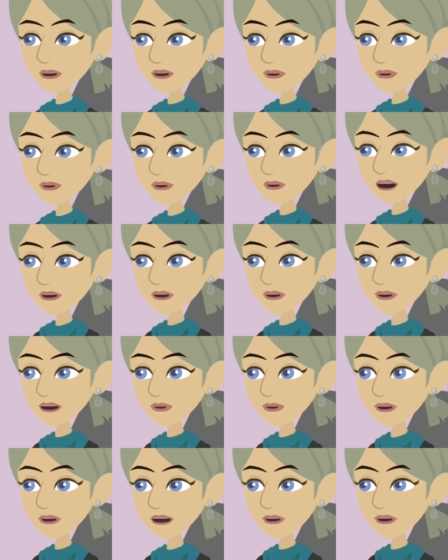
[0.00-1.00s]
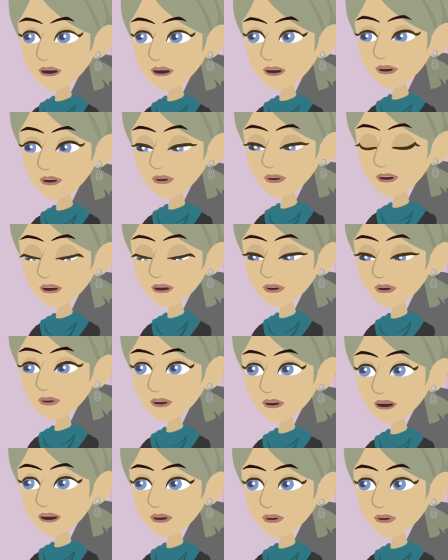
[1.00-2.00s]
a positive momentum
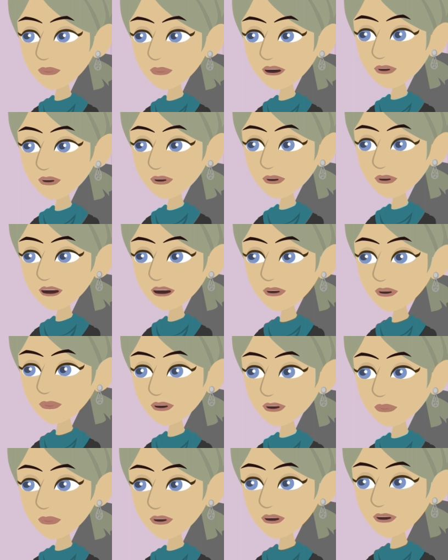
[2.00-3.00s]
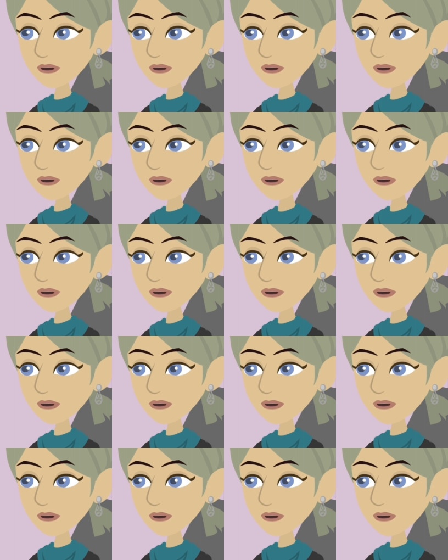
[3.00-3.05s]
can take place within